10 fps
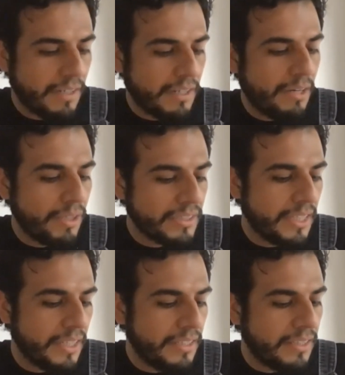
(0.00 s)
how I
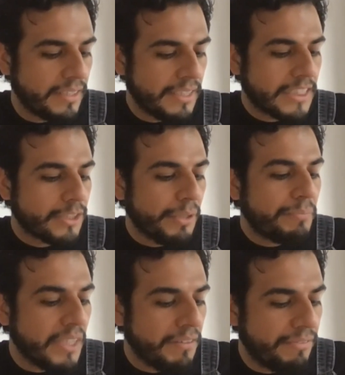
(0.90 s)
say it, like
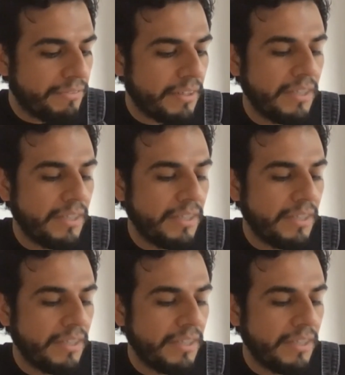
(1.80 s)
descriptive,